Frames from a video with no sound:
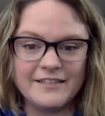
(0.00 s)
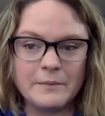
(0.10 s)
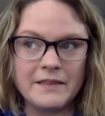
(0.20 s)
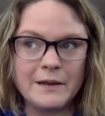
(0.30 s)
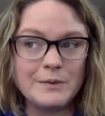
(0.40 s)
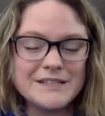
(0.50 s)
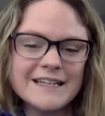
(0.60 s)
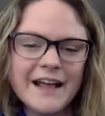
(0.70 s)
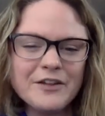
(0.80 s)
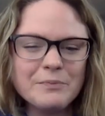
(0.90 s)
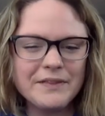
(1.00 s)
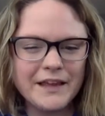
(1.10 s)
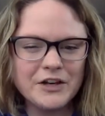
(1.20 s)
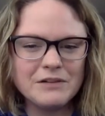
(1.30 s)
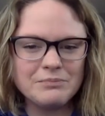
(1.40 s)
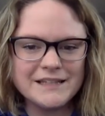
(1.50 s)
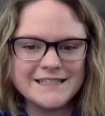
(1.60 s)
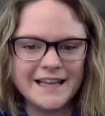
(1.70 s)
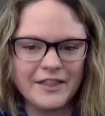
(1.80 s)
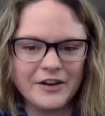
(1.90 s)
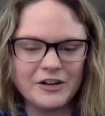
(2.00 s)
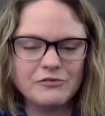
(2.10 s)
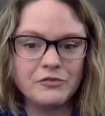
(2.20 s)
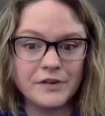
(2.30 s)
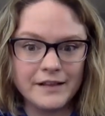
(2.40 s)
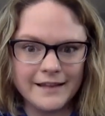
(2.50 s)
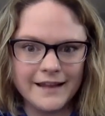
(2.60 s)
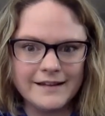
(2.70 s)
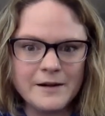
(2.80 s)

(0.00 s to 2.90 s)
I mean, they were together, but they couldn't be together, really.